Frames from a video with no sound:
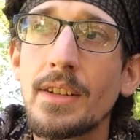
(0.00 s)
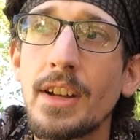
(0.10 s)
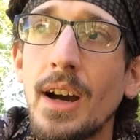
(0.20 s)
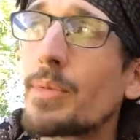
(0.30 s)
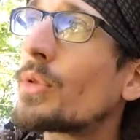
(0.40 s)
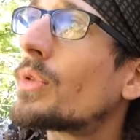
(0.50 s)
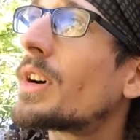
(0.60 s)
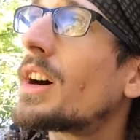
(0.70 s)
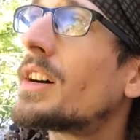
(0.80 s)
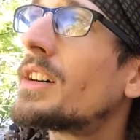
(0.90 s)
couple
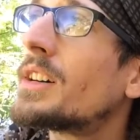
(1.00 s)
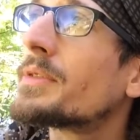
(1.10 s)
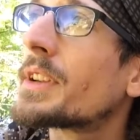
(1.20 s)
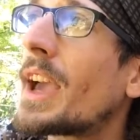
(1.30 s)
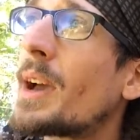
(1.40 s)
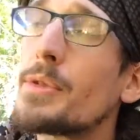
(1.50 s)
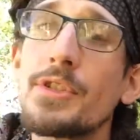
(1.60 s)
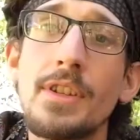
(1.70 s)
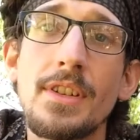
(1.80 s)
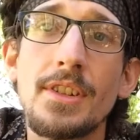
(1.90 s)
of
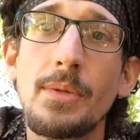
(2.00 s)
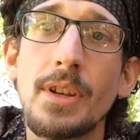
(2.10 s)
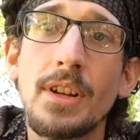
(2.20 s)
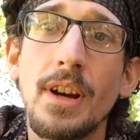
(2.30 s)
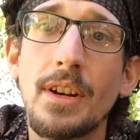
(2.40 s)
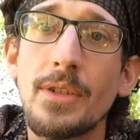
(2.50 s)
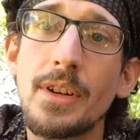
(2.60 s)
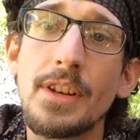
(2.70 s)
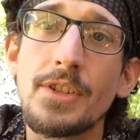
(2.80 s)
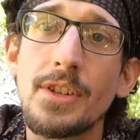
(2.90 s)
cabbages that we got
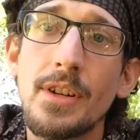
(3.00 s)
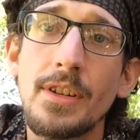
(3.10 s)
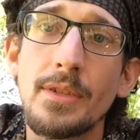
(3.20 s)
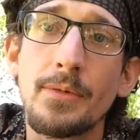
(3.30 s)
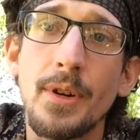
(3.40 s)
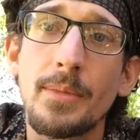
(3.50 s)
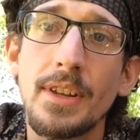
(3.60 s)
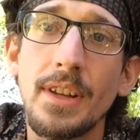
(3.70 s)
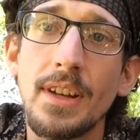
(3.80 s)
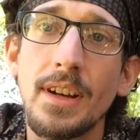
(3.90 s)
already started from
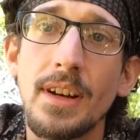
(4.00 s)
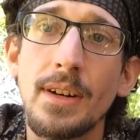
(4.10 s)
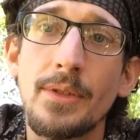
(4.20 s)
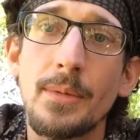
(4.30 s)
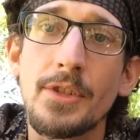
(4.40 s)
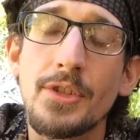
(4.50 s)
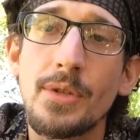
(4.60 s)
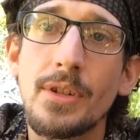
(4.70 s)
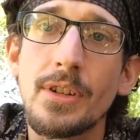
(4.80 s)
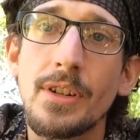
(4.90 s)
the
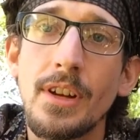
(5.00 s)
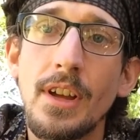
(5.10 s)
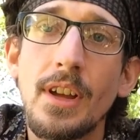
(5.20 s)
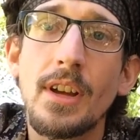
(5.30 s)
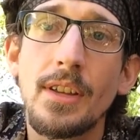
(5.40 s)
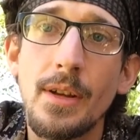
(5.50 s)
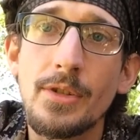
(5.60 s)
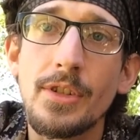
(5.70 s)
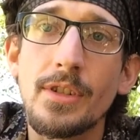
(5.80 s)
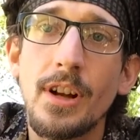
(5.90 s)
store,
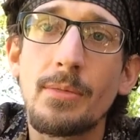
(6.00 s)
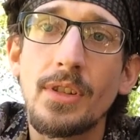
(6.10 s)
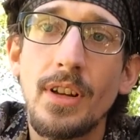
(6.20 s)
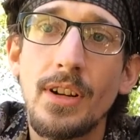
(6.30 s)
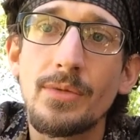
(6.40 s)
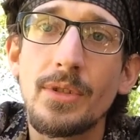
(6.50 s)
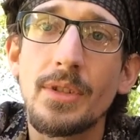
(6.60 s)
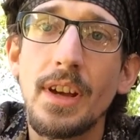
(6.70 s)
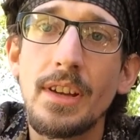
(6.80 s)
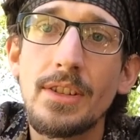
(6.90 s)
those are coming along real
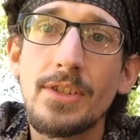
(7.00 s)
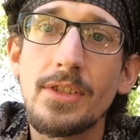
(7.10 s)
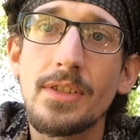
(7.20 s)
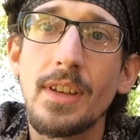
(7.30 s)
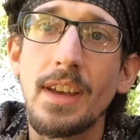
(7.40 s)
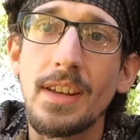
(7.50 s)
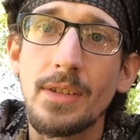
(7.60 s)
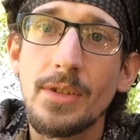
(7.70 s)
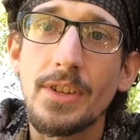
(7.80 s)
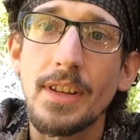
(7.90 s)
nice, and it
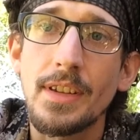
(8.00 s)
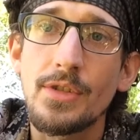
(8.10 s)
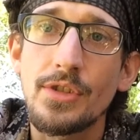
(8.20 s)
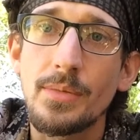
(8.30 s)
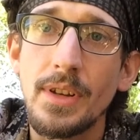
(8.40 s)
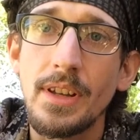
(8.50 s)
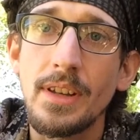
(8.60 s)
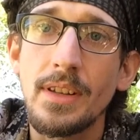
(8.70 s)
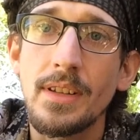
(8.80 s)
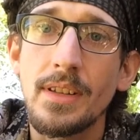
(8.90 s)
looks like those should
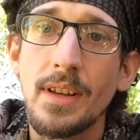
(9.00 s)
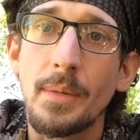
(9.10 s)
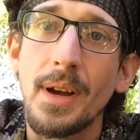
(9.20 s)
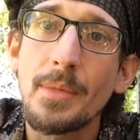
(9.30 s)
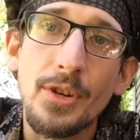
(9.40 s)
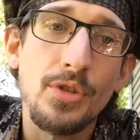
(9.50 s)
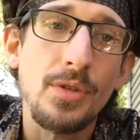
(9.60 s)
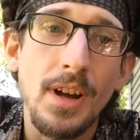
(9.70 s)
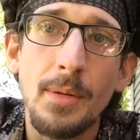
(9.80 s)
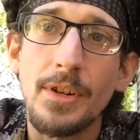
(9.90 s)
be, I'm not
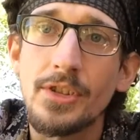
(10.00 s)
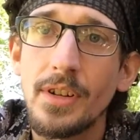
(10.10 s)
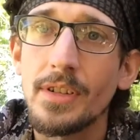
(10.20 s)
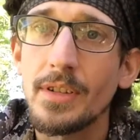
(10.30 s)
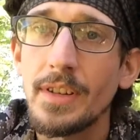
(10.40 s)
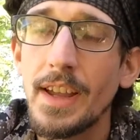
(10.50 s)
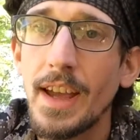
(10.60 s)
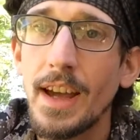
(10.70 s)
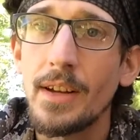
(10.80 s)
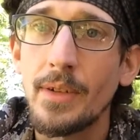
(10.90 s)
sure how much longer they
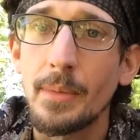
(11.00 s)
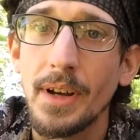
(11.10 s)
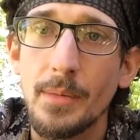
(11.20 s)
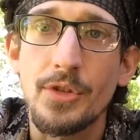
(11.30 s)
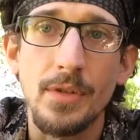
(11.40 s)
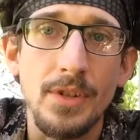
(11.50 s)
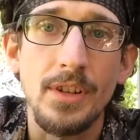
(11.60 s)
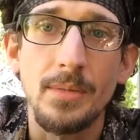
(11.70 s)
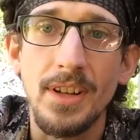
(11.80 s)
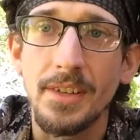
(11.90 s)
have. I'm sure it's
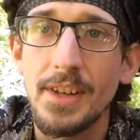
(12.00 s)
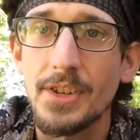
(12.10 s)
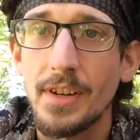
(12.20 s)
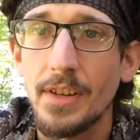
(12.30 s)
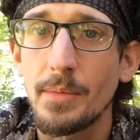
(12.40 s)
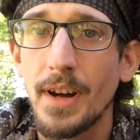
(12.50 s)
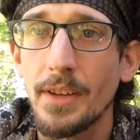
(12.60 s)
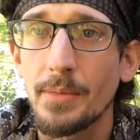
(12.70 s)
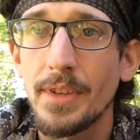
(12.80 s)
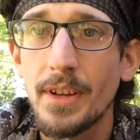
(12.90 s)
going to be at least another
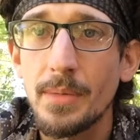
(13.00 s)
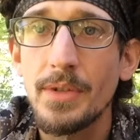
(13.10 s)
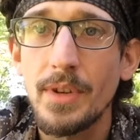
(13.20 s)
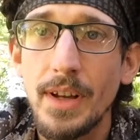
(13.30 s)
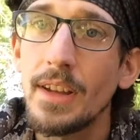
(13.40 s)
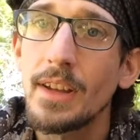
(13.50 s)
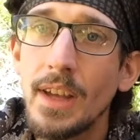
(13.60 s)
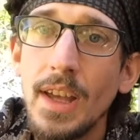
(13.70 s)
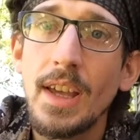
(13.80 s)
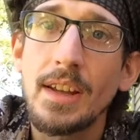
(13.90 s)
month, but they'll be ready
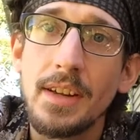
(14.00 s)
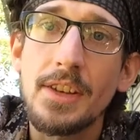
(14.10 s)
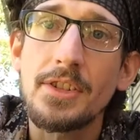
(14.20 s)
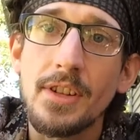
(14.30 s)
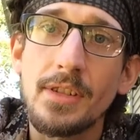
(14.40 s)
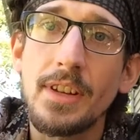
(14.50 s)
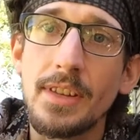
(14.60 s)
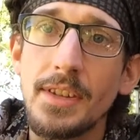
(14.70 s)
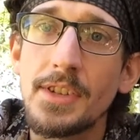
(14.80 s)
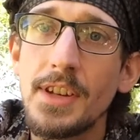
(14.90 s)
nice and early
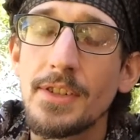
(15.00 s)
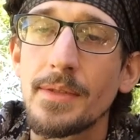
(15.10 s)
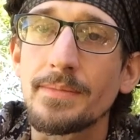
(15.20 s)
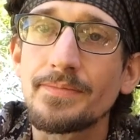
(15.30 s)
in the season.